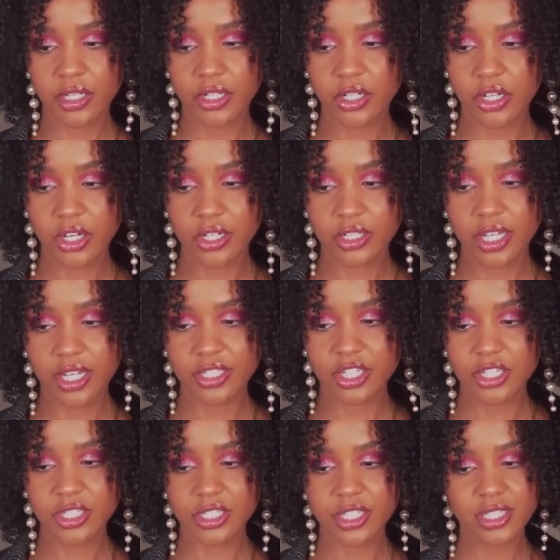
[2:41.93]
look that
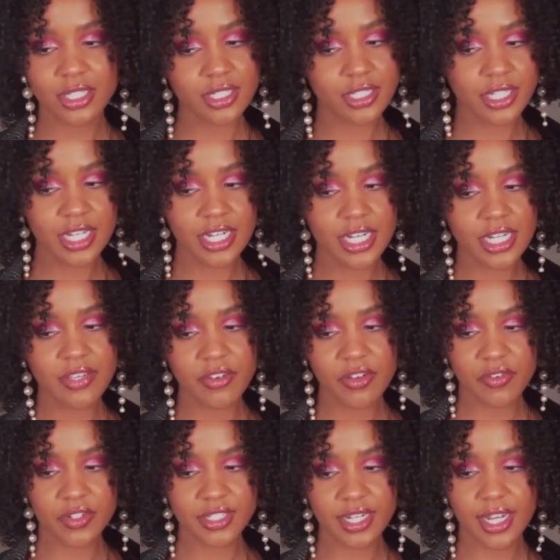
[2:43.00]
even if
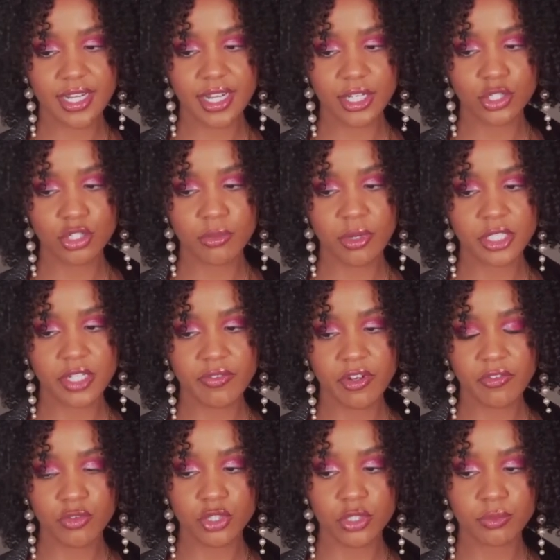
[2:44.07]
it's not like too much, even
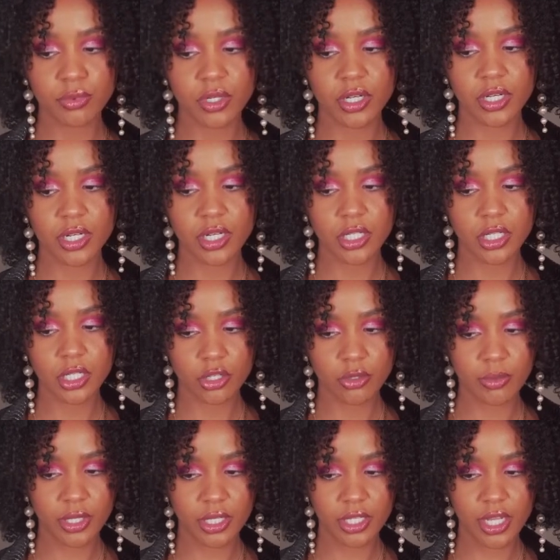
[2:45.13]
if you just brought it in a little
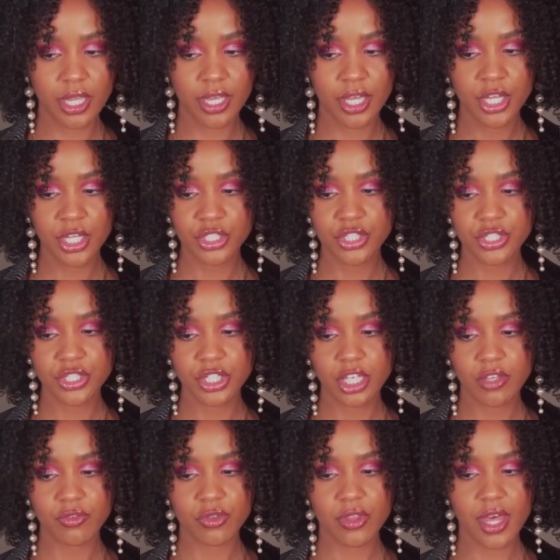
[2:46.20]
bit, like just to
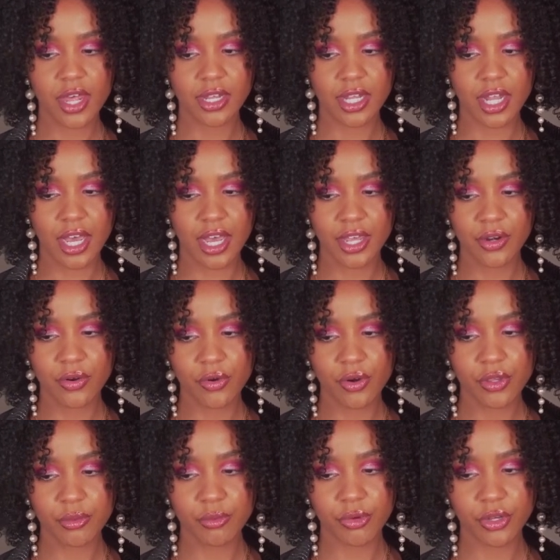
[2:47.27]
give you that line, or
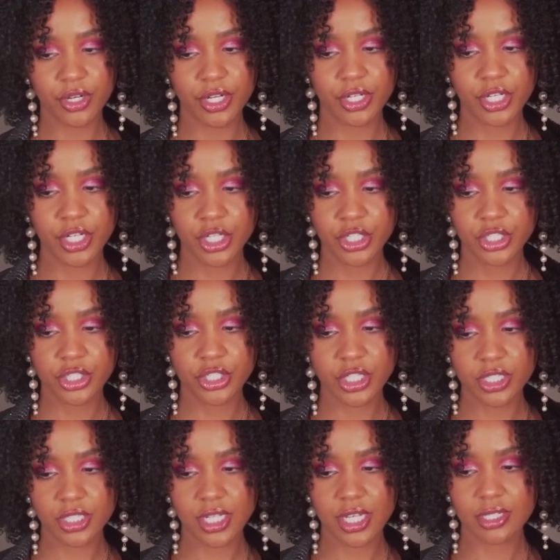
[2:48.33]
you can bring it in
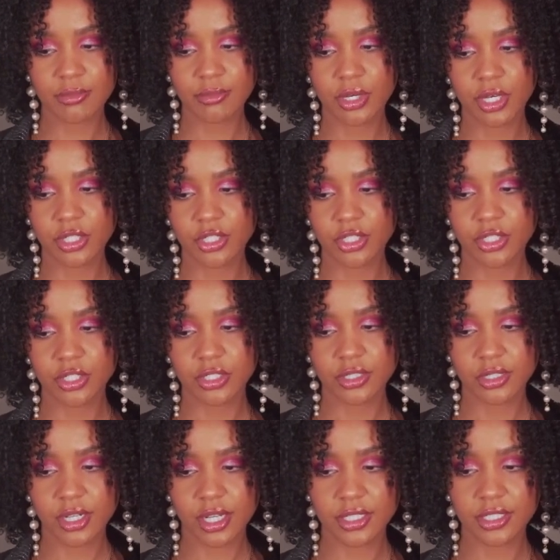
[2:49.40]
just as much
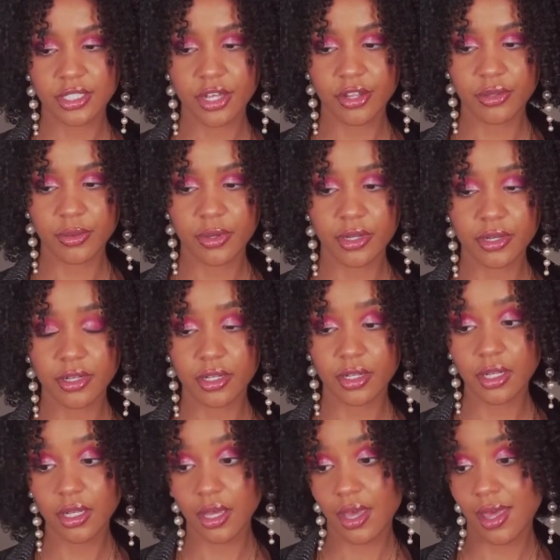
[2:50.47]
as the other one.
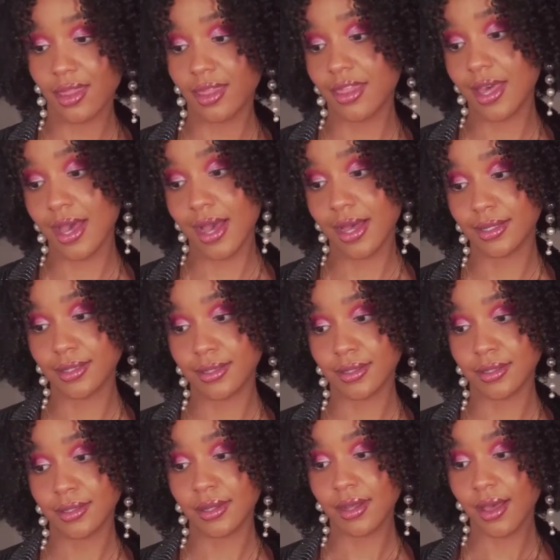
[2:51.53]
Look at that.
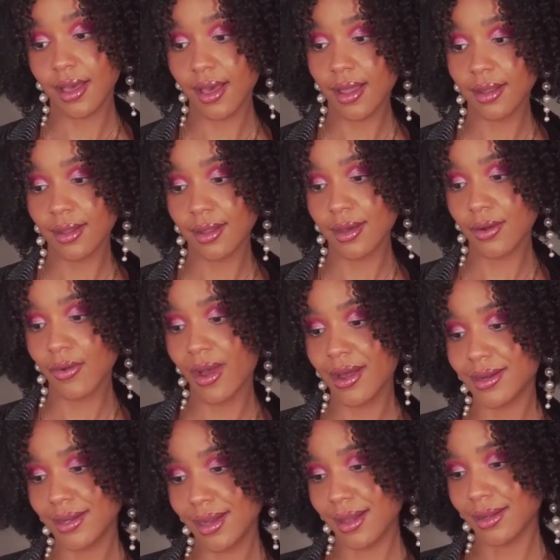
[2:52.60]
Hello,
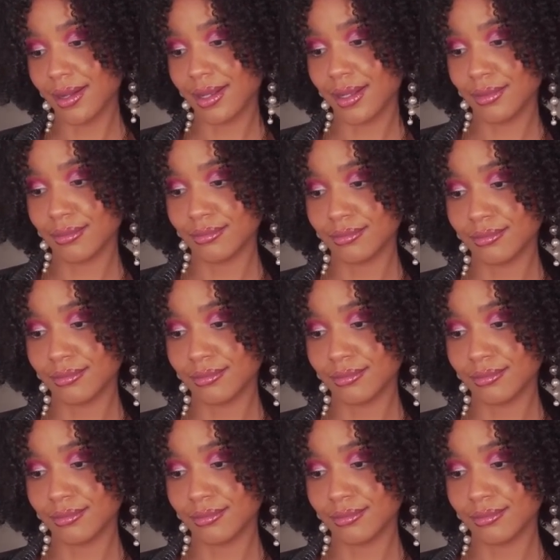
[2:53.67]
Dolly.